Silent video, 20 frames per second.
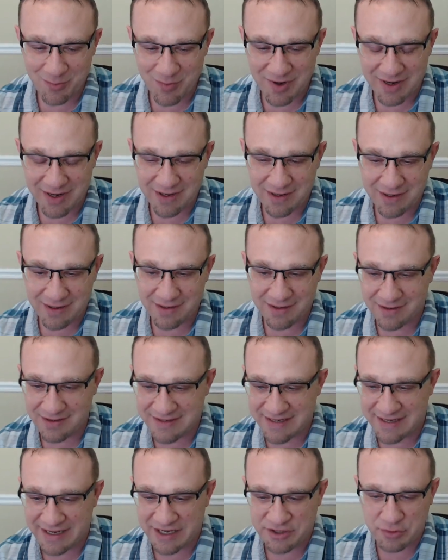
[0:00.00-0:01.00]
gonna
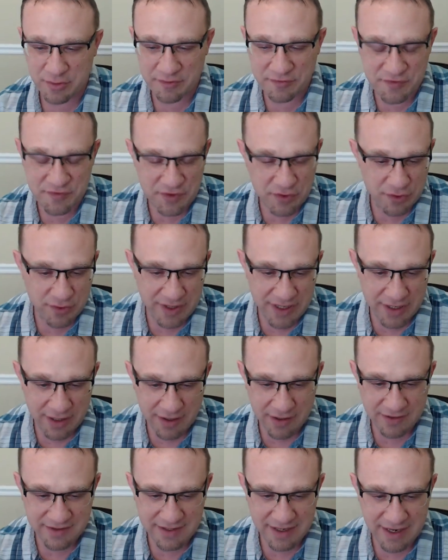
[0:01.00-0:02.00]
dig into a few
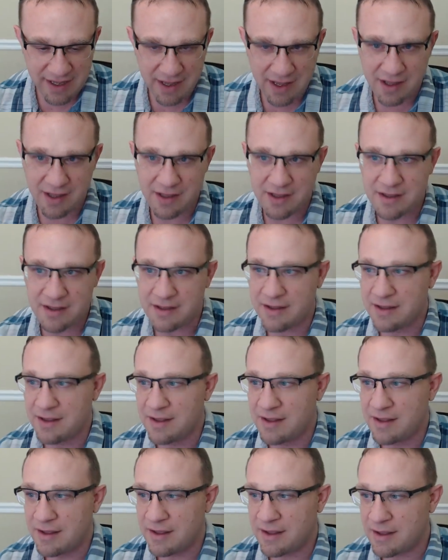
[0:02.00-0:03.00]
here today,
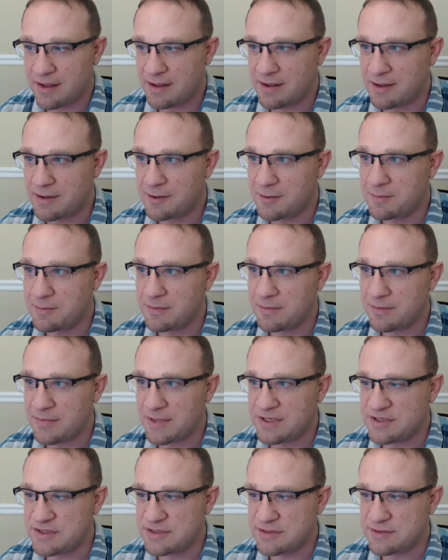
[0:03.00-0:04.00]
and
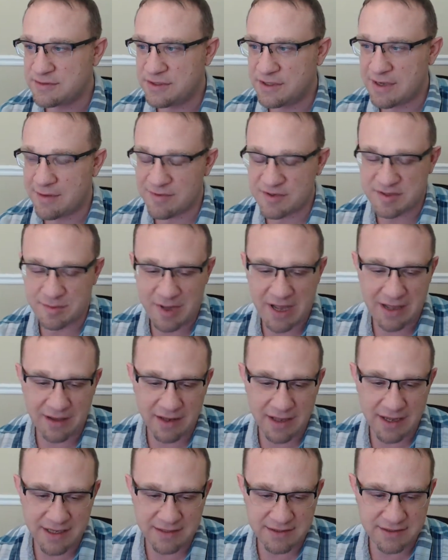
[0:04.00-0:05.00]
just cover some
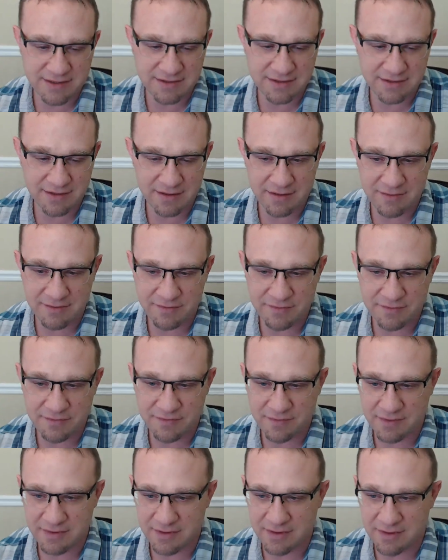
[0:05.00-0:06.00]
highlights of
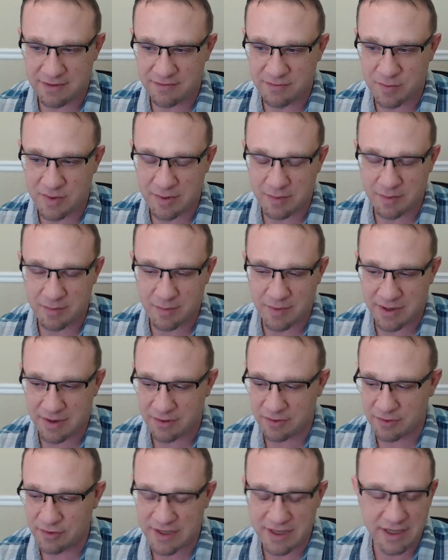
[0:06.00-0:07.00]
what we're
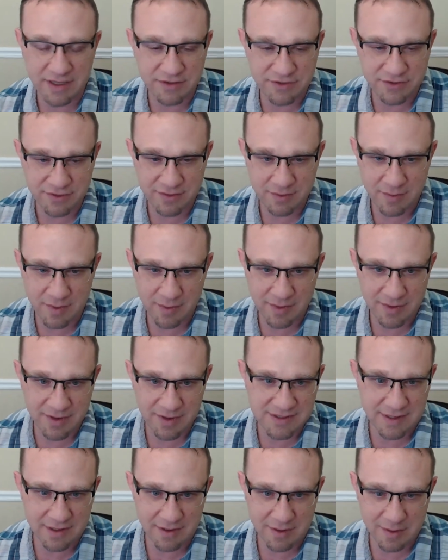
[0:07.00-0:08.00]
looking into and what we're
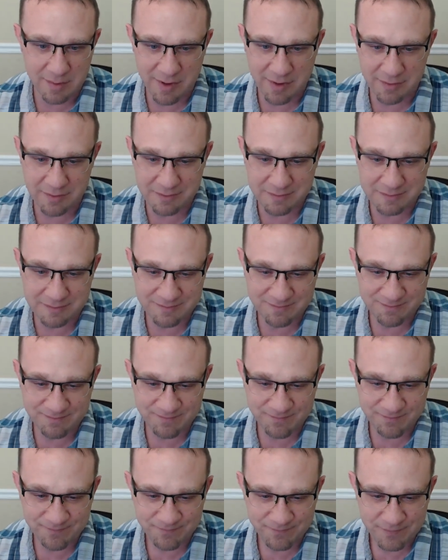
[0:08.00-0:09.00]
excited about.
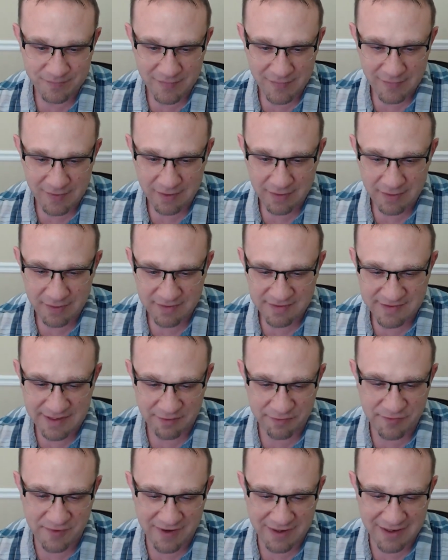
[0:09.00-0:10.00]

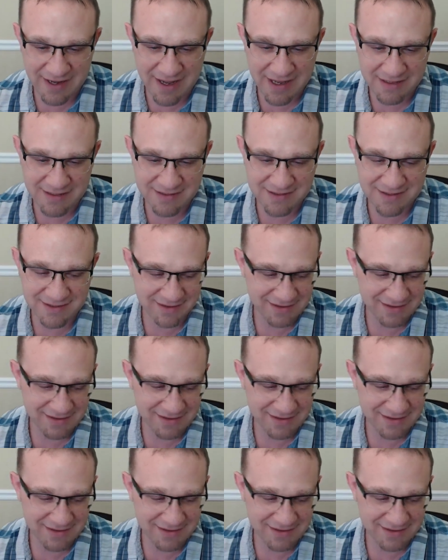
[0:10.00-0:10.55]
Sound fun, guys?